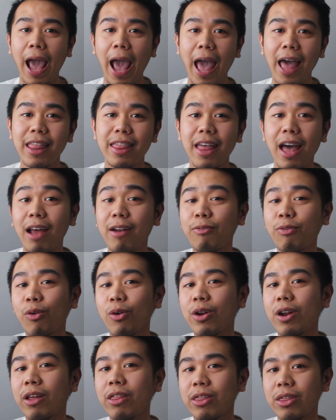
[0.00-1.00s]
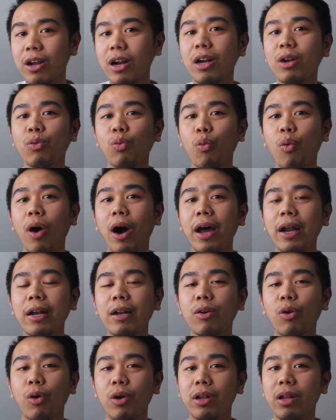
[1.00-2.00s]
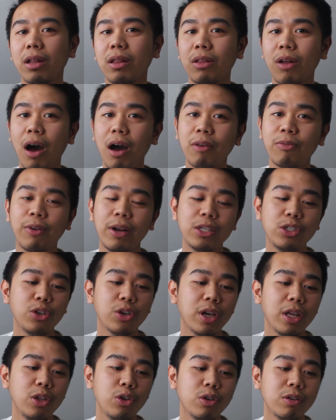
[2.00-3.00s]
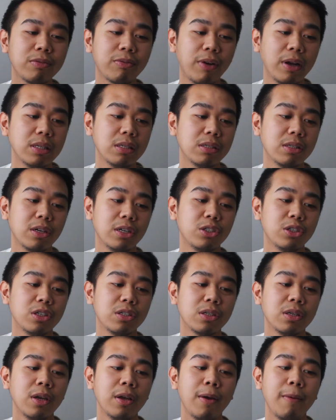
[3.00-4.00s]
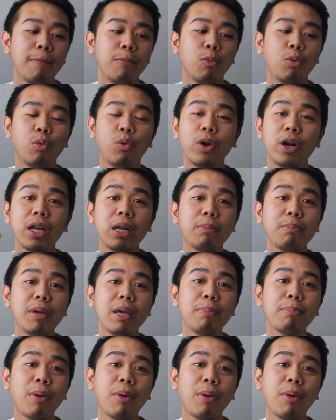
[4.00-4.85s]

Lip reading: And then for the third one, or the long phrase, you can use phrases such as would it be